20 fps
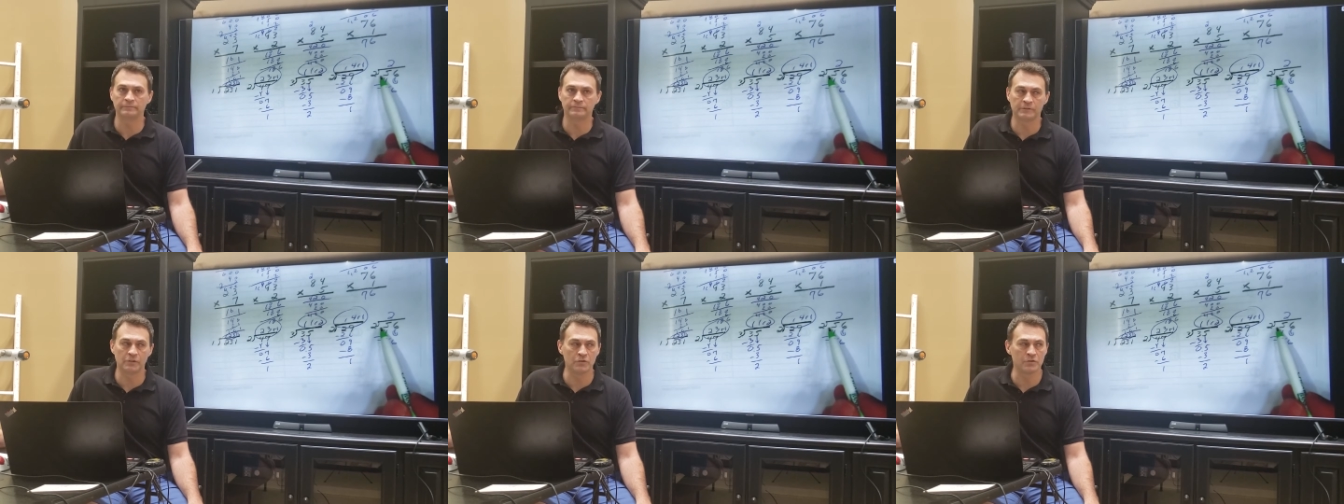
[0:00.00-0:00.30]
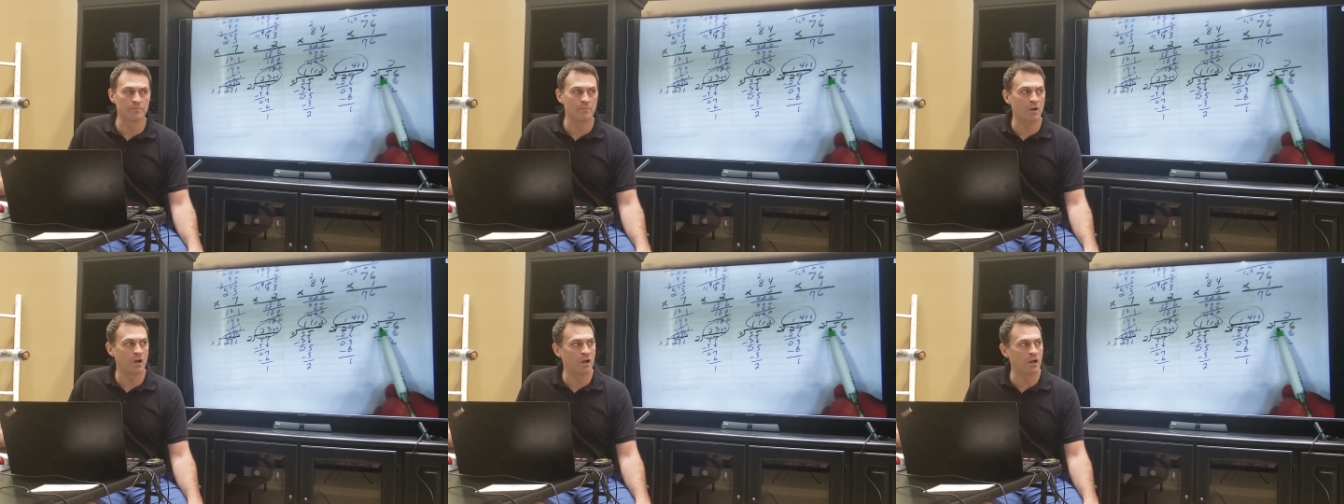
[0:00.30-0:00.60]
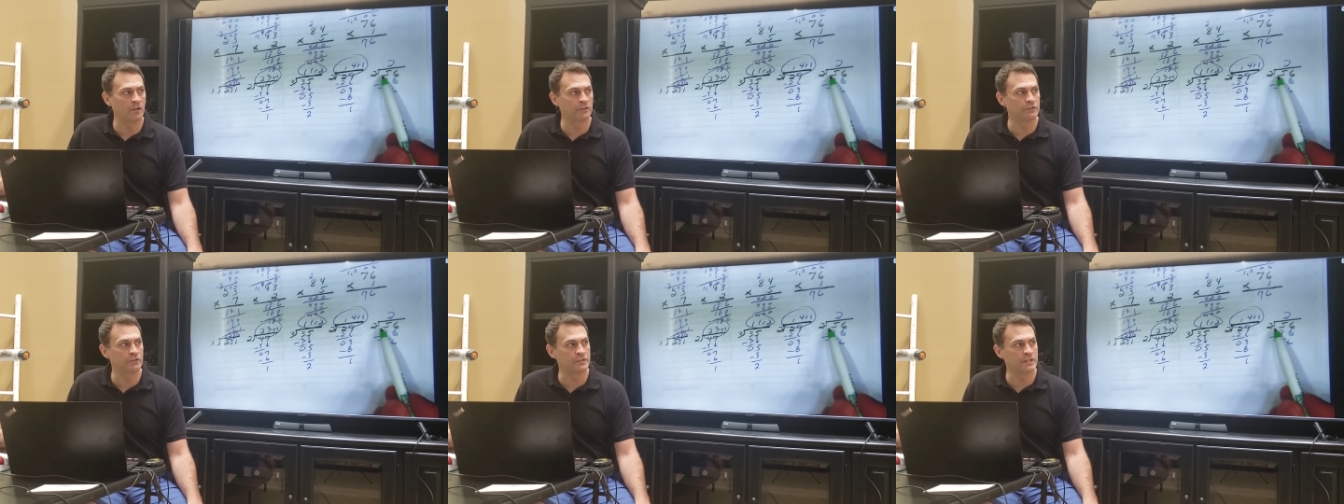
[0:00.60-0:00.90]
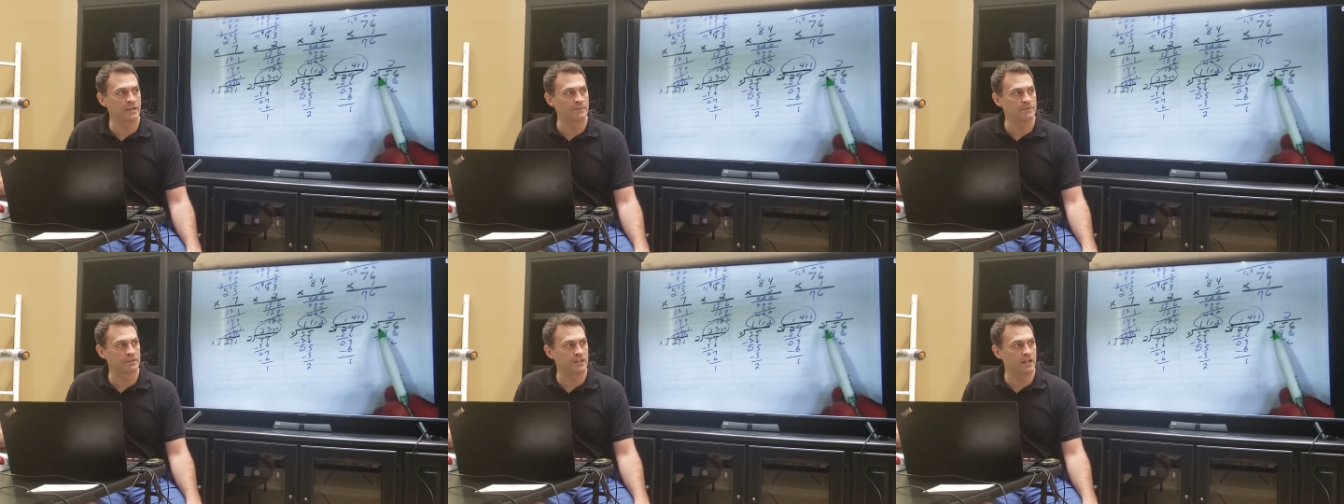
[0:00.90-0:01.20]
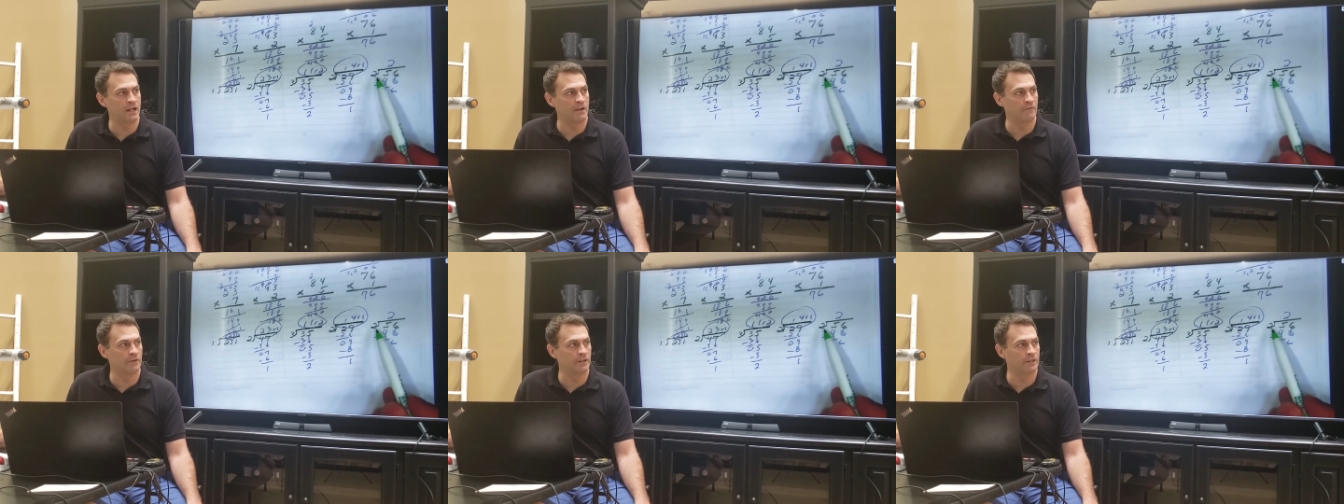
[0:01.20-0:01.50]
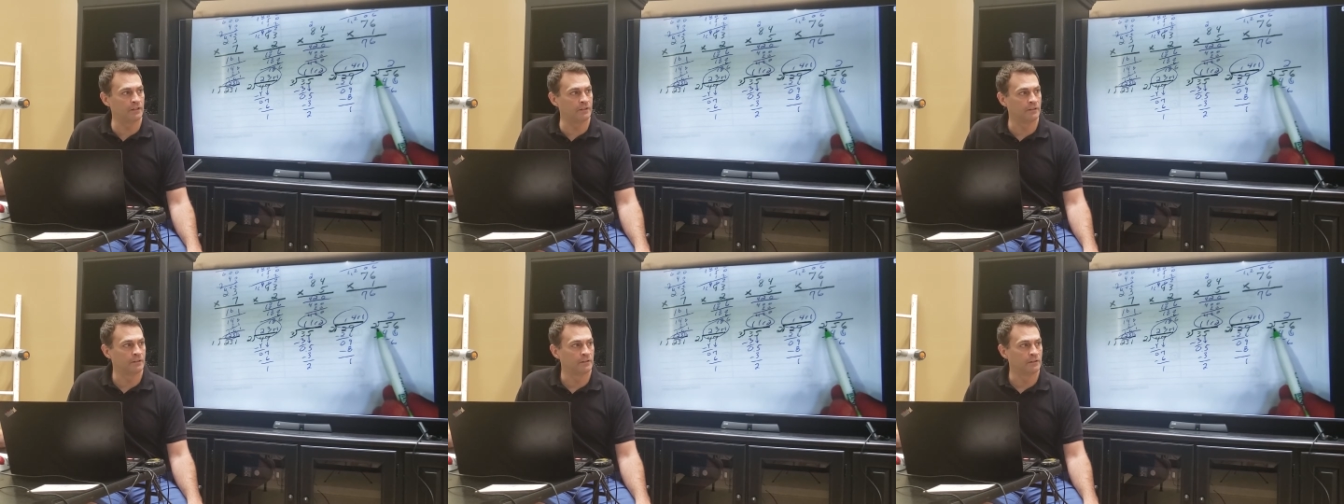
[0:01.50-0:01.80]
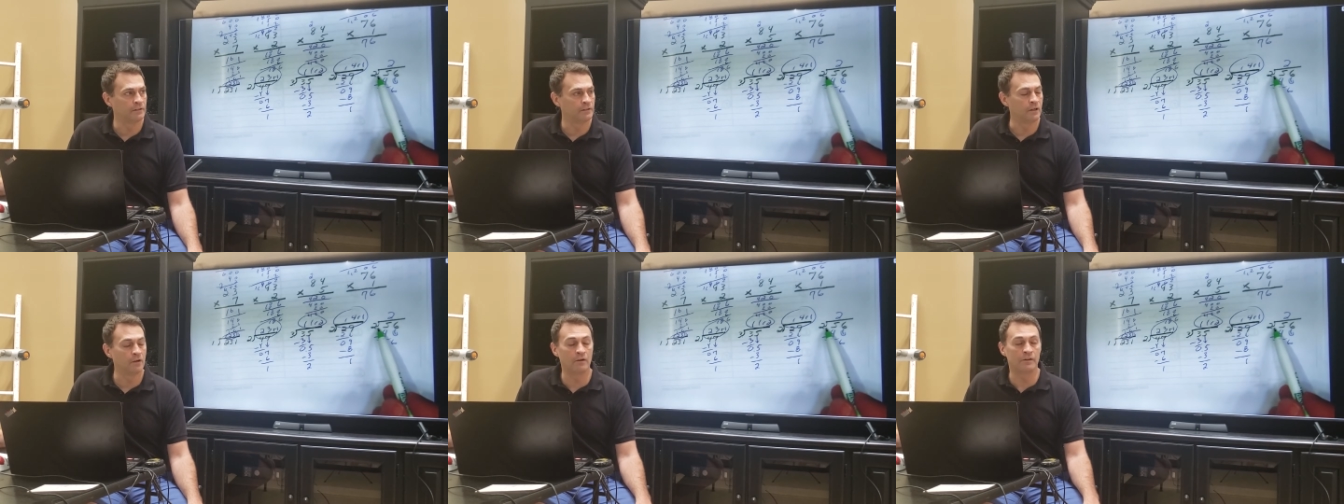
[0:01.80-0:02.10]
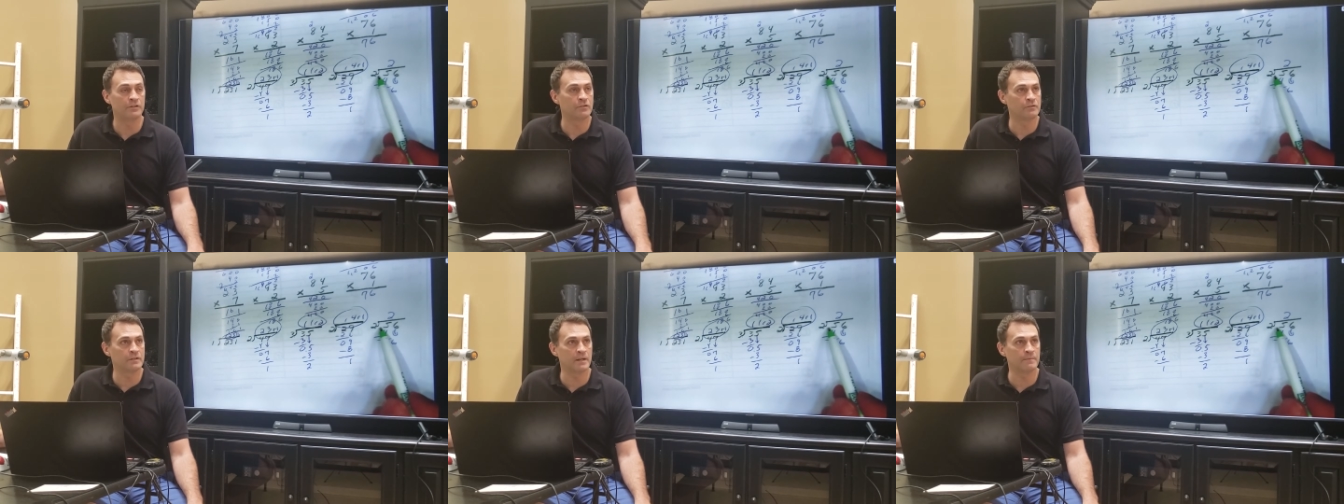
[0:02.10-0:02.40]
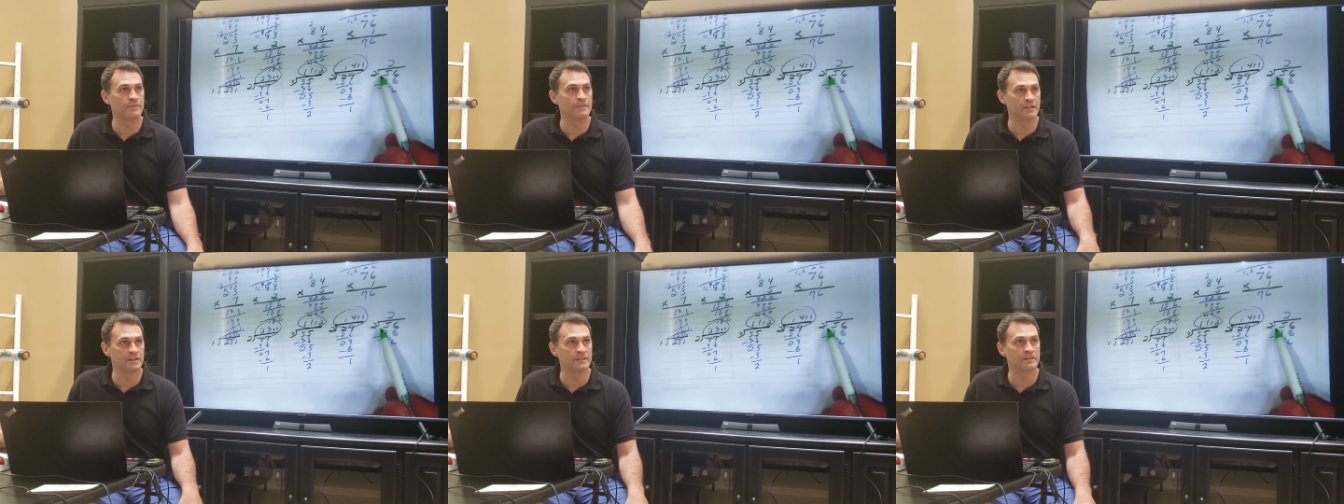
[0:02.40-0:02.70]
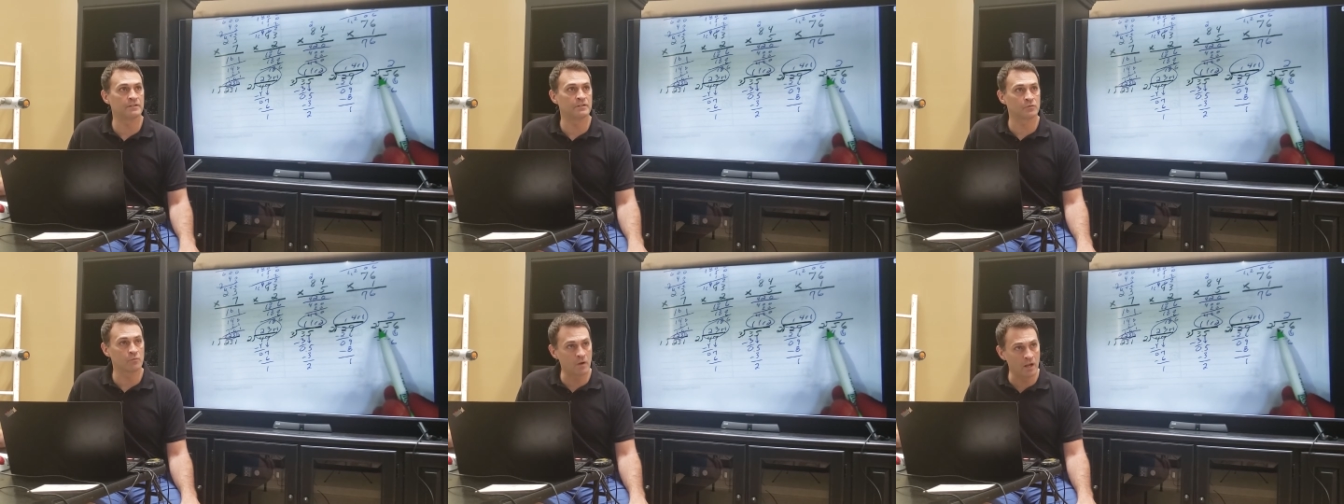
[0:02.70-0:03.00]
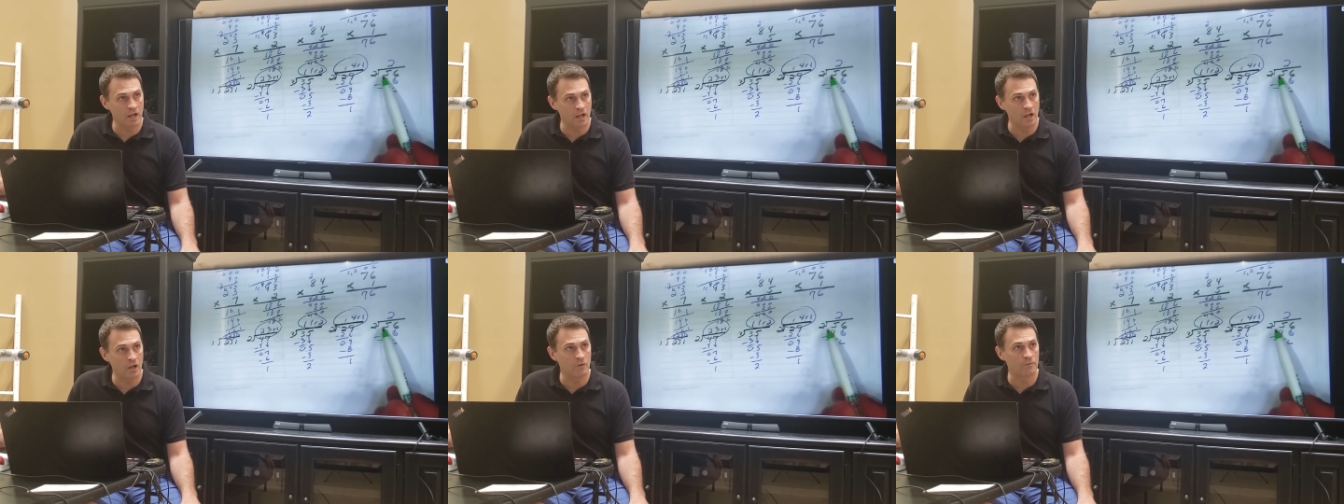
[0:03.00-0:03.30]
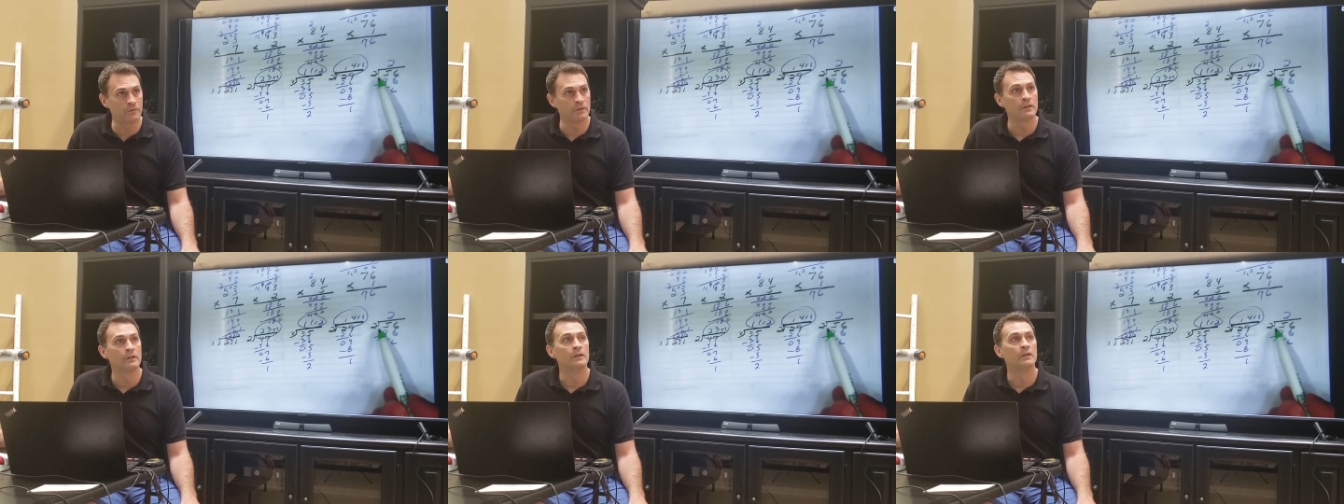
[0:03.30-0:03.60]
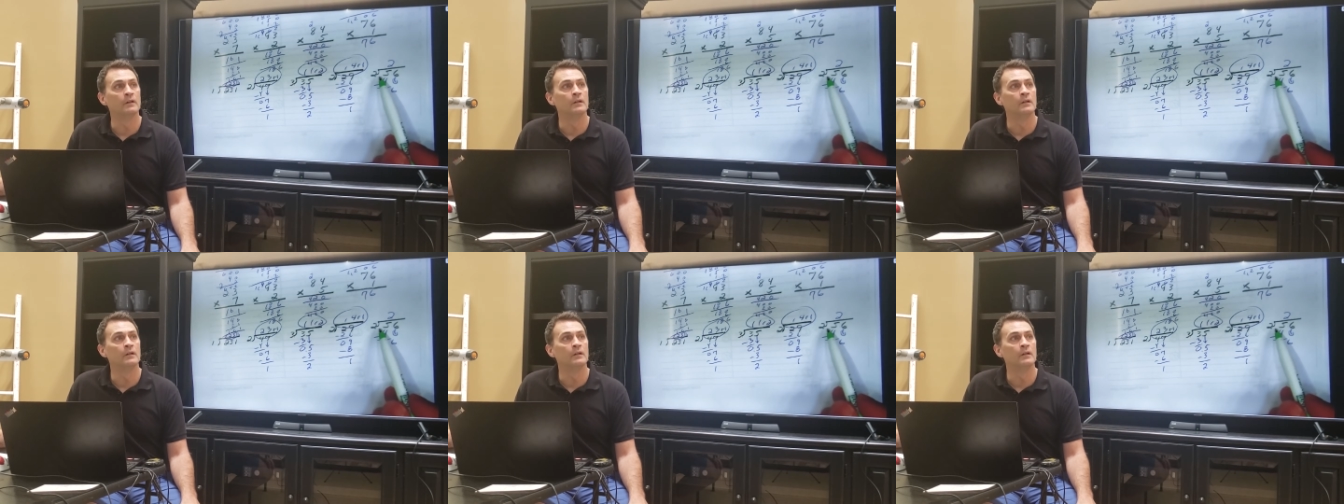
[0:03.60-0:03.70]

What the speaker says: Too small. 2 times 11. Alright, 2 times 6 is 12.